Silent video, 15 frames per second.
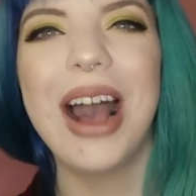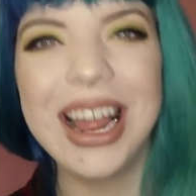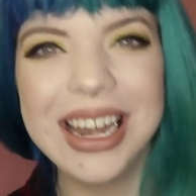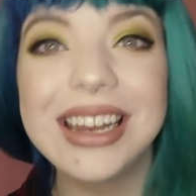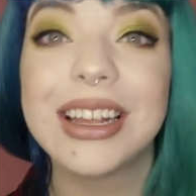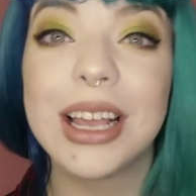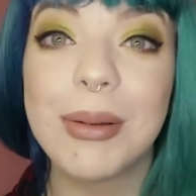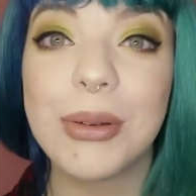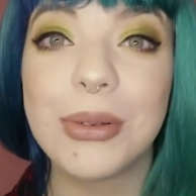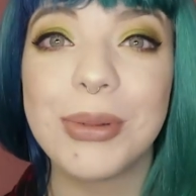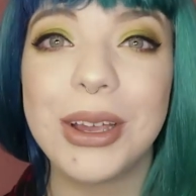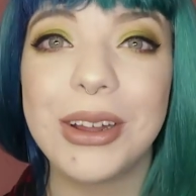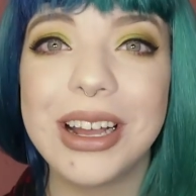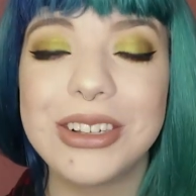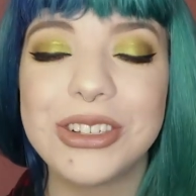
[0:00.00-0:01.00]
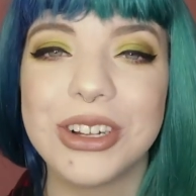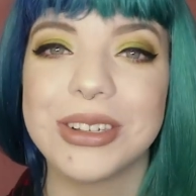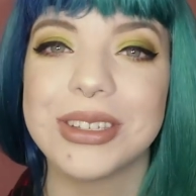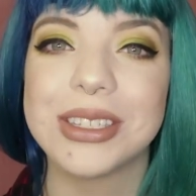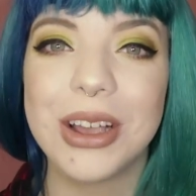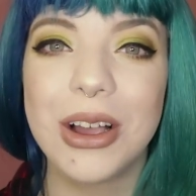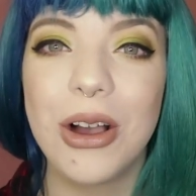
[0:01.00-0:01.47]
I need to come up with my own
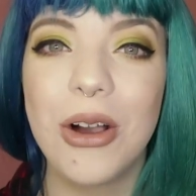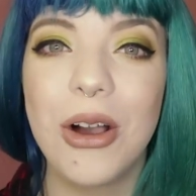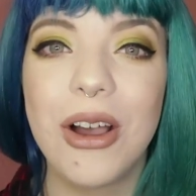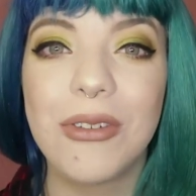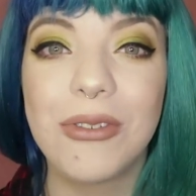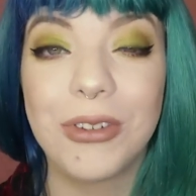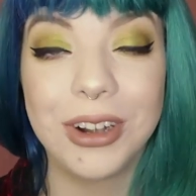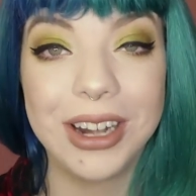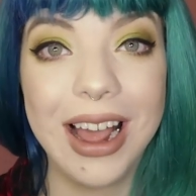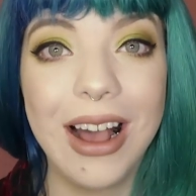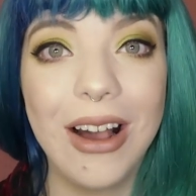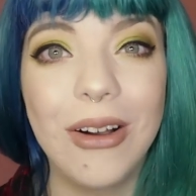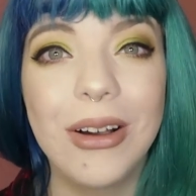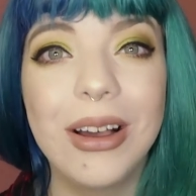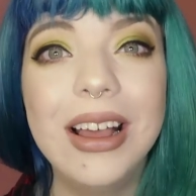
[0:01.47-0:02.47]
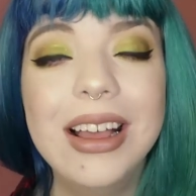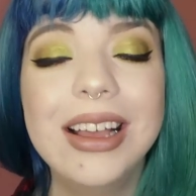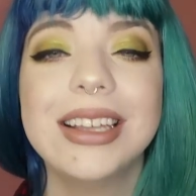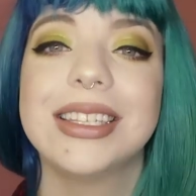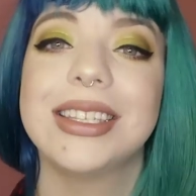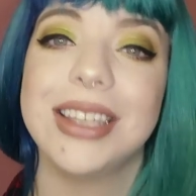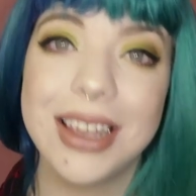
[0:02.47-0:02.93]
outro. So for now,
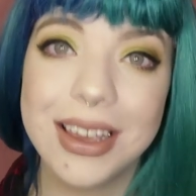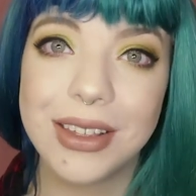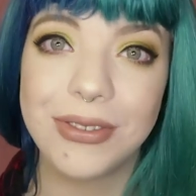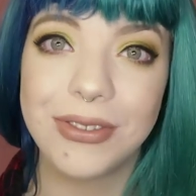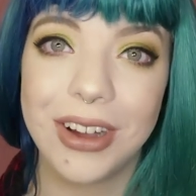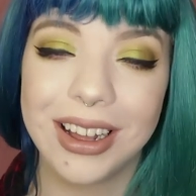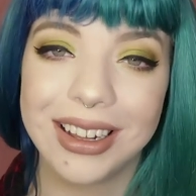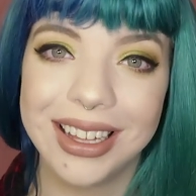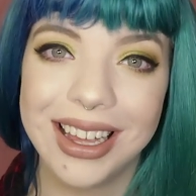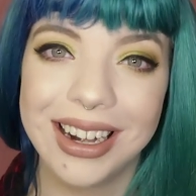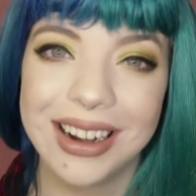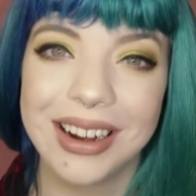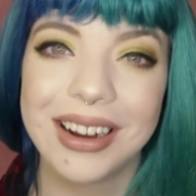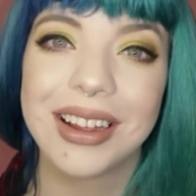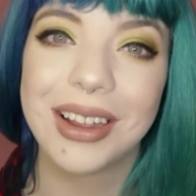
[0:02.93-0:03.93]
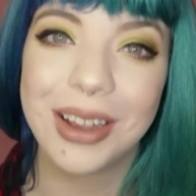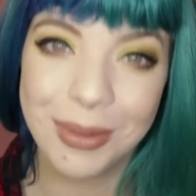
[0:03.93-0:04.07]
see you the fuck later.